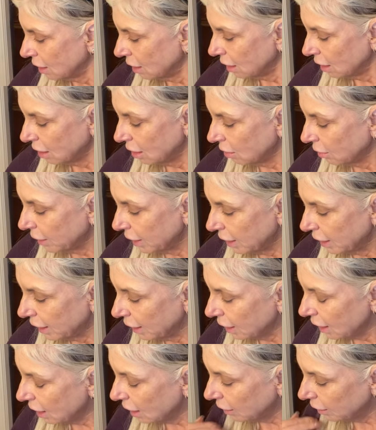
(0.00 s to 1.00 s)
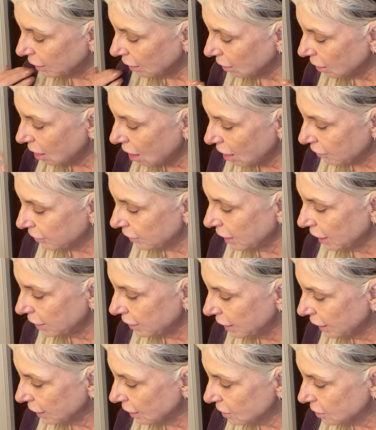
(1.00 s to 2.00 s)
oh, and I got a little cough. And I
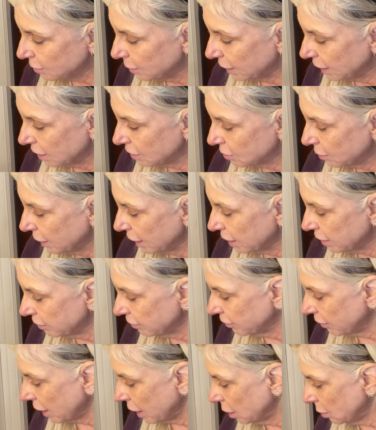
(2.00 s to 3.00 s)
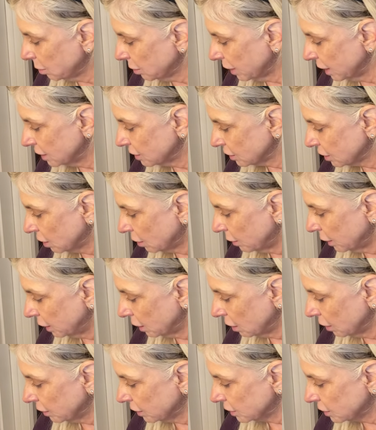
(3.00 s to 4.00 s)
think it's because we had the fireplace going
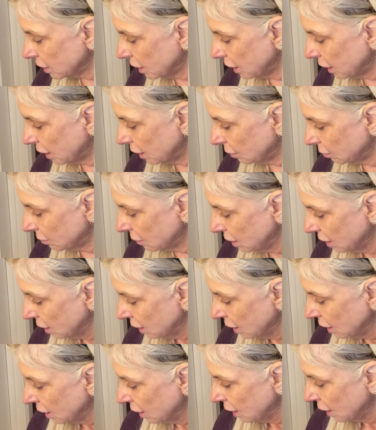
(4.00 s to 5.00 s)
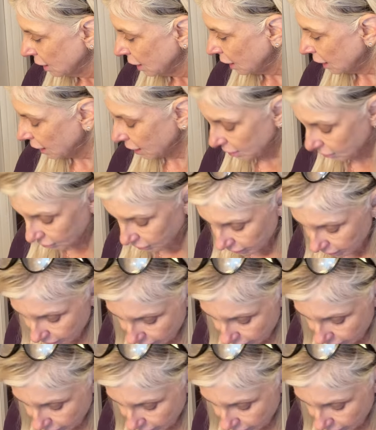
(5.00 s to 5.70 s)
all the time. And with